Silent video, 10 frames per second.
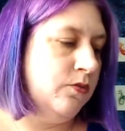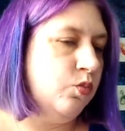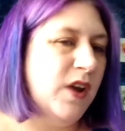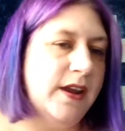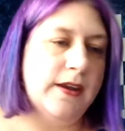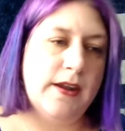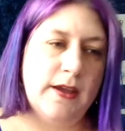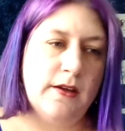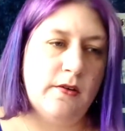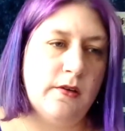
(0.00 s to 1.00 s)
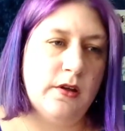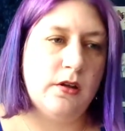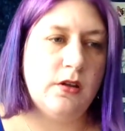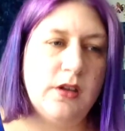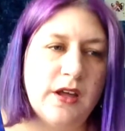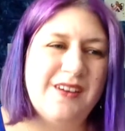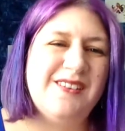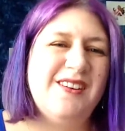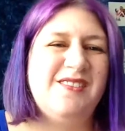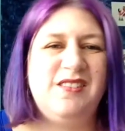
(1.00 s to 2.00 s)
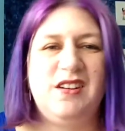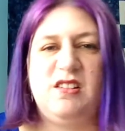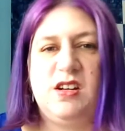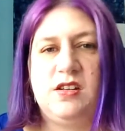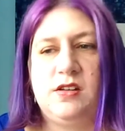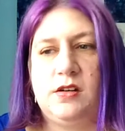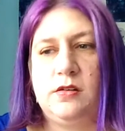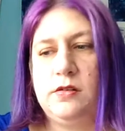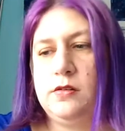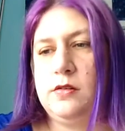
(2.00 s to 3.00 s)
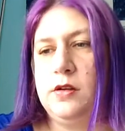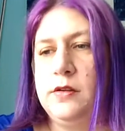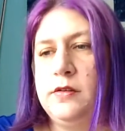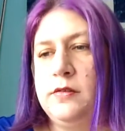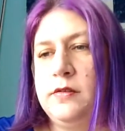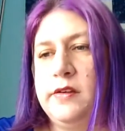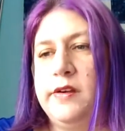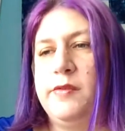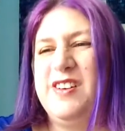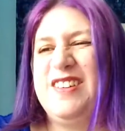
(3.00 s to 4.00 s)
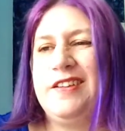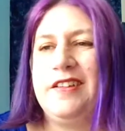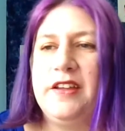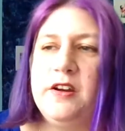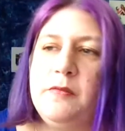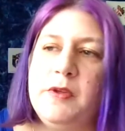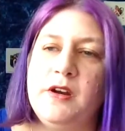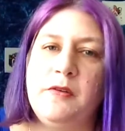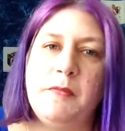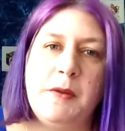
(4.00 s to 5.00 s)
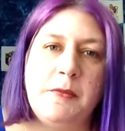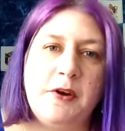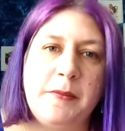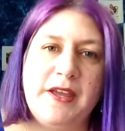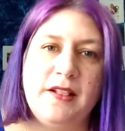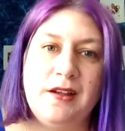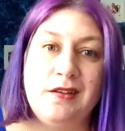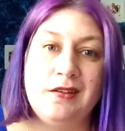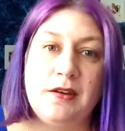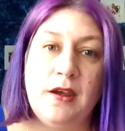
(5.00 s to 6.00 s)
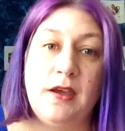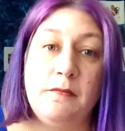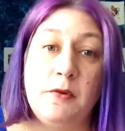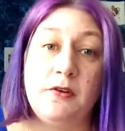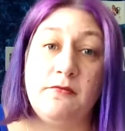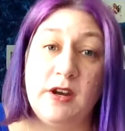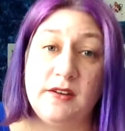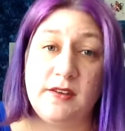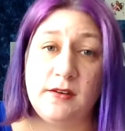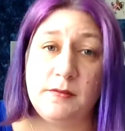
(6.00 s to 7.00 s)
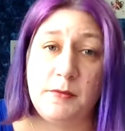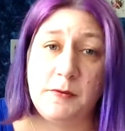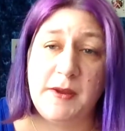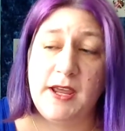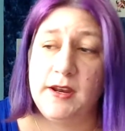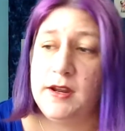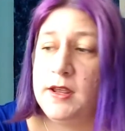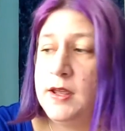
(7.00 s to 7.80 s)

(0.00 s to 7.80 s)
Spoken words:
Right now, I don't know when I want to start. I worked a little bit on my mermaid last night, Renaissance mermaid.